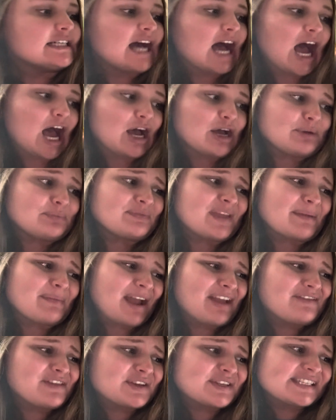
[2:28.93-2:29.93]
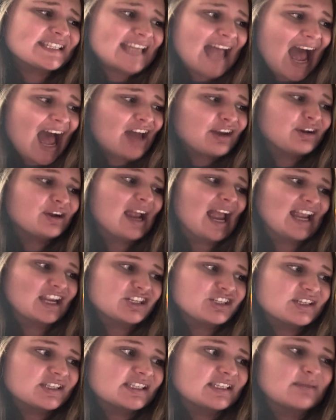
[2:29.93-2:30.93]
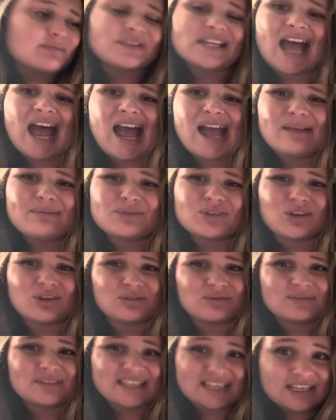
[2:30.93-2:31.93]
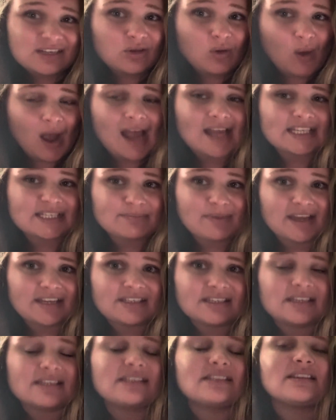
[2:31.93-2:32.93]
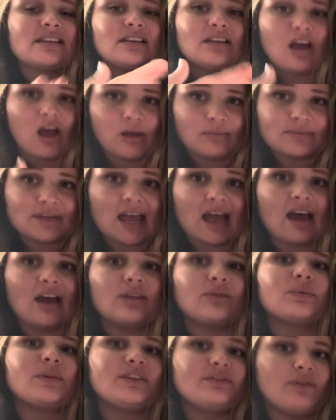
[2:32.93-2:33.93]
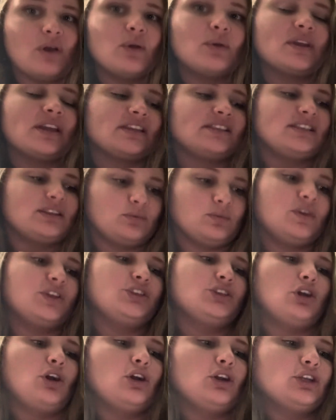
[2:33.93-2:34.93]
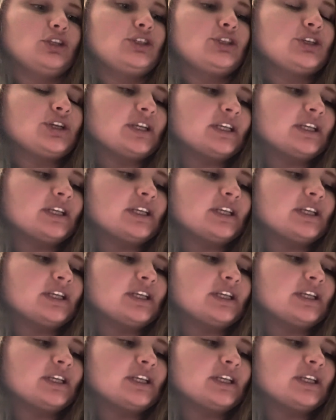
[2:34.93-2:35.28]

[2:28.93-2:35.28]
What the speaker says: They might feel sad or anxious sometimes or need quiet spaces to calm down, refocus, and recharge.